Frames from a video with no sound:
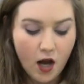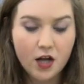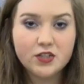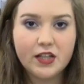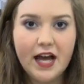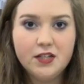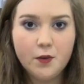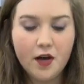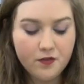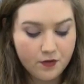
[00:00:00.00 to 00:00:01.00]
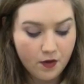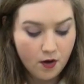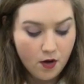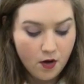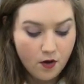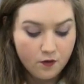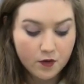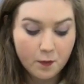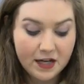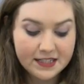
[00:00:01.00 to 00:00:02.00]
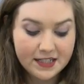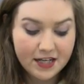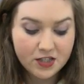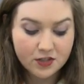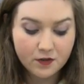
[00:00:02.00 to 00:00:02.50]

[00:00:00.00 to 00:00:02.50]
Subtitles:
on July 12th for the presentations